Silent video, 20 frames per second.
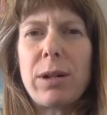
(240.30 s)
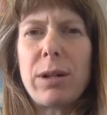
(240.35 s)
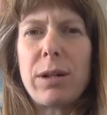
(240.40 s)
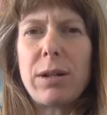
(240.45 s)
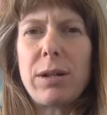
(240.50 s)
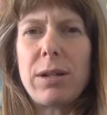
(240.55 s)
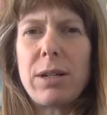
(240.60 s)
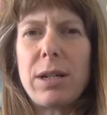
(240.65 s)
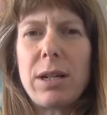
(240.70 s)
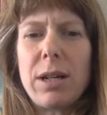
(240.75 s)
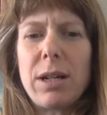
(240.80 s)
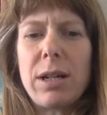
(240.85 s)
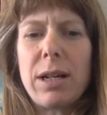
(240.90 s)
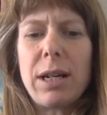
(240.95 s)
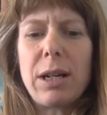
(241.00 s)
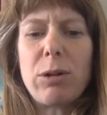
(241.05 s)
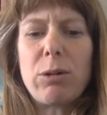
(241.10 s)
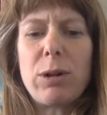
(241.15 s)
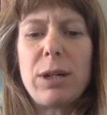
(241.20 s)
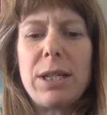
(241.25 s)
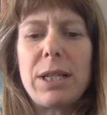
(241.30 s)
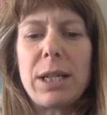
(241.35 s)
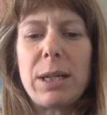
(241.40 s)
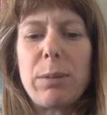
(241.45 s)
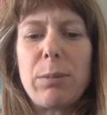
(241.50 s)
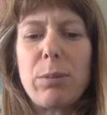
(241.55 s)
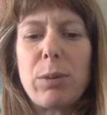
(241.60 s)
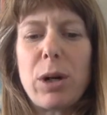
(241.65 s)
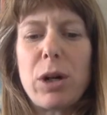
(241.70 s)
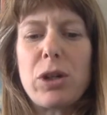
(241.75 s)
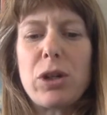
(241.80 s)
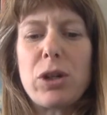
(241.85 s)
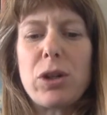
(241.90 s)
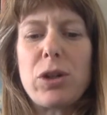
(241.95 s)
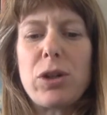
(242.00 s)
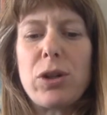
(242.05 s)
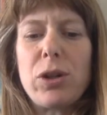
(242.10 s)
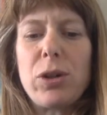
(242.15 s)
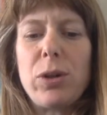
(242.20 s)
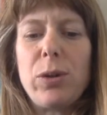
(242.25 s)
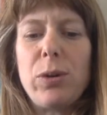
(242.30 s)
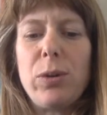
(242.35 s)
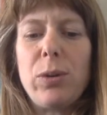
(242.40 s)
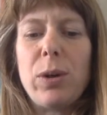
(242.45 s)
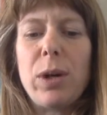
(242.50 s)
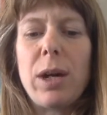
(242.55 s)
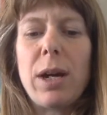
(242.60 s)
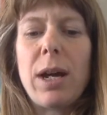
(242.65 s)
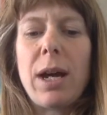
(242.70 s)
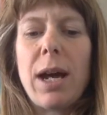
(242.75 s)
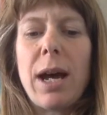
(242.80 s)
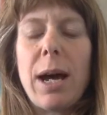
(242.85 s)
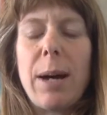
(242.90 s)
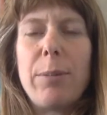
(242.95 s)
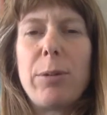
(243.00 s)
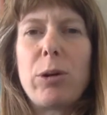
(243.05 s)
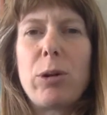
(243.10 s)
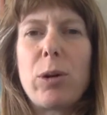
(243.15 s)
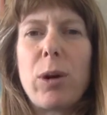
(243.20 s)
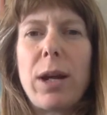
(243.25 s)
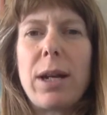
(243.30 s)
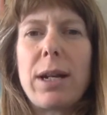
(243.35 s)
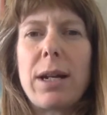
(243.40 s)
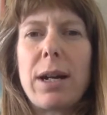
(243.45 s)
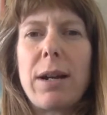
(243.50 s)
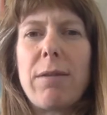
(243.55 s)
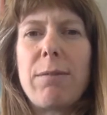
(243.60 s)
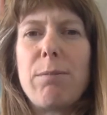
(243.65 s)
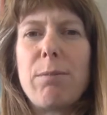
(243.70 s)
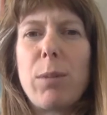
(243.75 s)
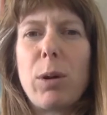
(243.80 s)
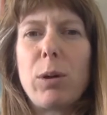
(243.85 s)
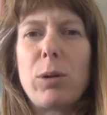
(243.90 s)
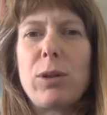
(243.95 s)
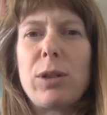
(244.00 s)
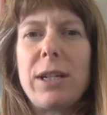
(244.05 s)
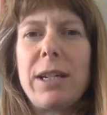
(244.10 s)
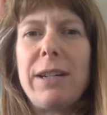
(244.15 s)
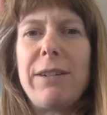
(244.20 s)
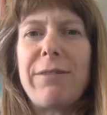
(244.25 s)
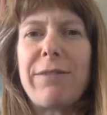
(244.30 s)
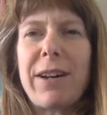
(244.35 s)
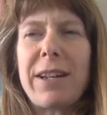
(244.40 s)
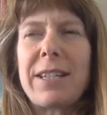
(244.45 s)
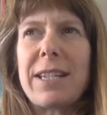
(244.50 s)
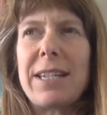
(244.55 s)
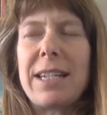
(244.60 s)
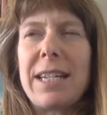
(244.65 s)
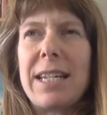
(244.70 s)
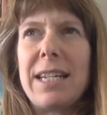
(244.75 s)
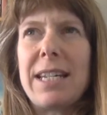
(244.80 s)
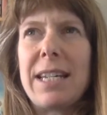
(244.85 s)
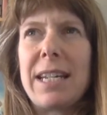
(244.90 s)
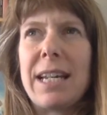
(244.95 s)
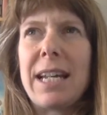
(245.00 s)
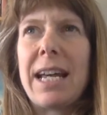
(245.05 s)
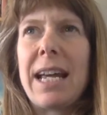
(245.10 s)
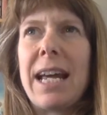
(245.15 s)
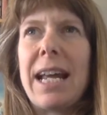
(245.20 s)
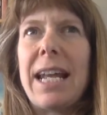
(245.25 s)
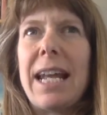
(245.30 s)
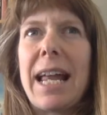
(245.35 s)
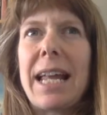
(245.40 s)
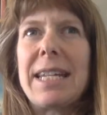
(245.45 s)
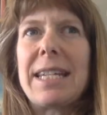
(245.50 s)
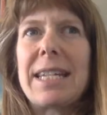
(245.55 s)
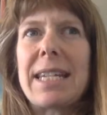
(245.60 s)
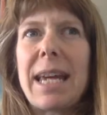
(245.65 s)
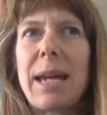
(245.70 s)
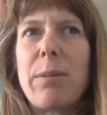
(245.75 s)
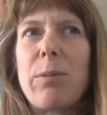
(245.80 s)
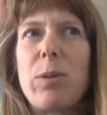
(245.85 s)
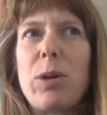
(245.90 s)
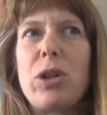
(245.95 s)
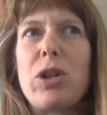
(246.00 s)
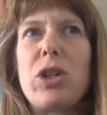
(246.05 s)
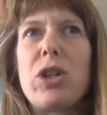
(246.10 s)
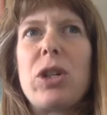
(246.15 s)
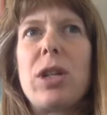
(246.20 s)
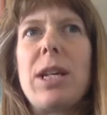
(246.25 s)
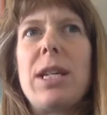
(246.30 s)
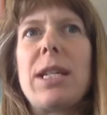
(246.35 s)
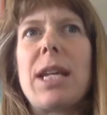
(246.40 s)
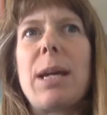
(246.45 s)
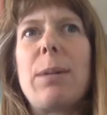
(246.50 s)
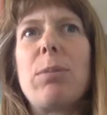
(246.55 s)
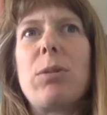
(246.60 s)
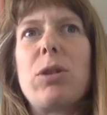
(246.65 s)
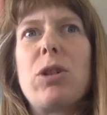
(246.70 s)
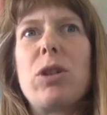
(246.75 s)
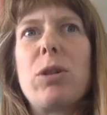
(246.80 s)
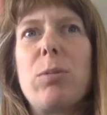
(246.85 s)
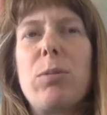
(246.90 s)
are under increasing pressure to um, create kind of multifaceted landscape which is able